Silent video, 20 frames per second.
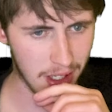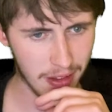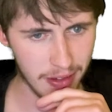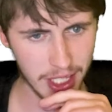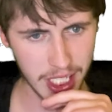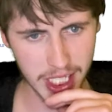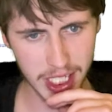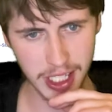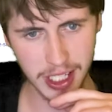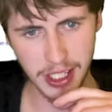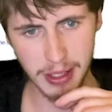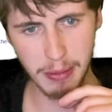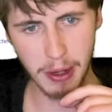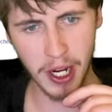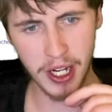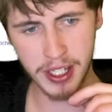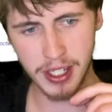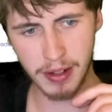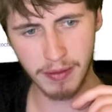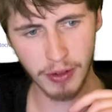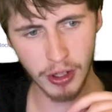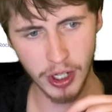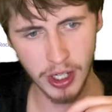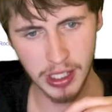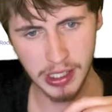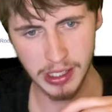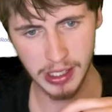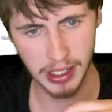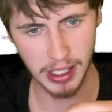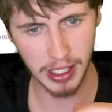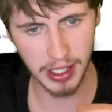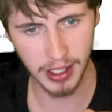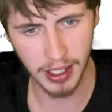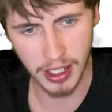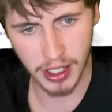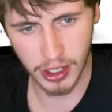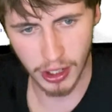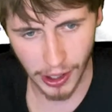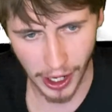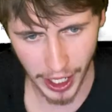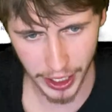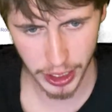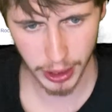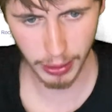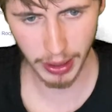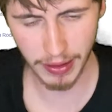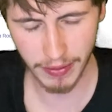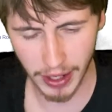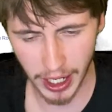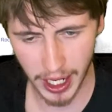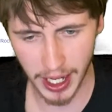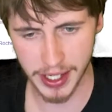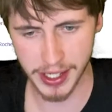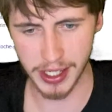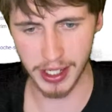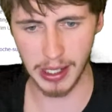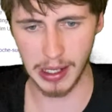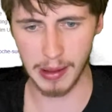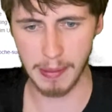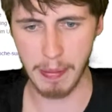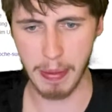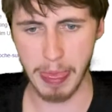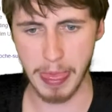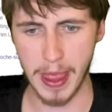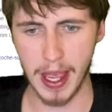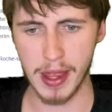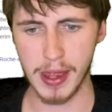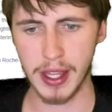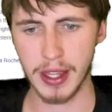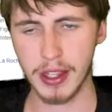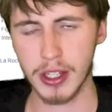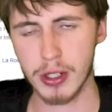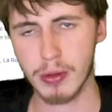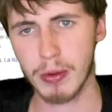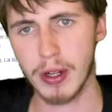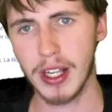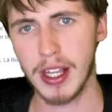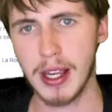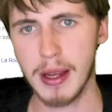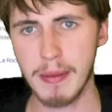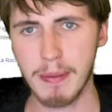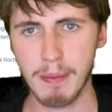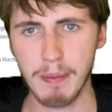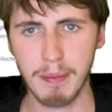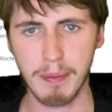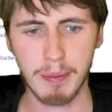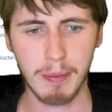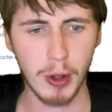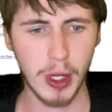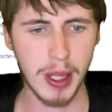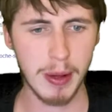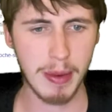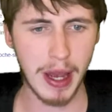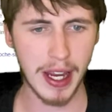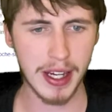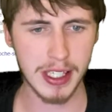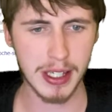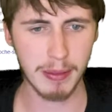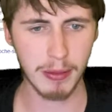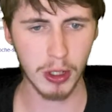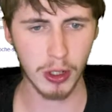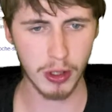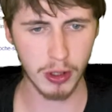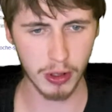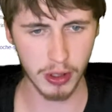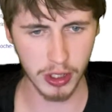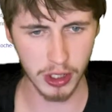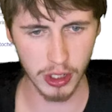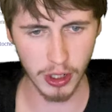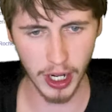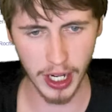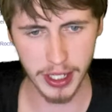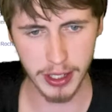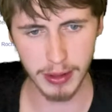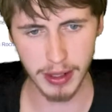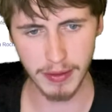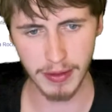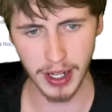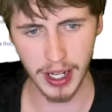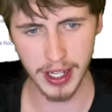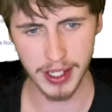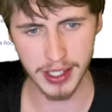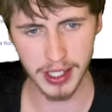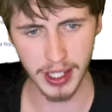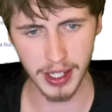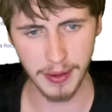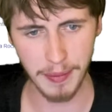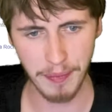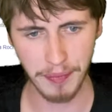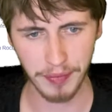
This is the most adversity. Tai Tuivasa, I think this really makes him look good. And Tai Tuivasa,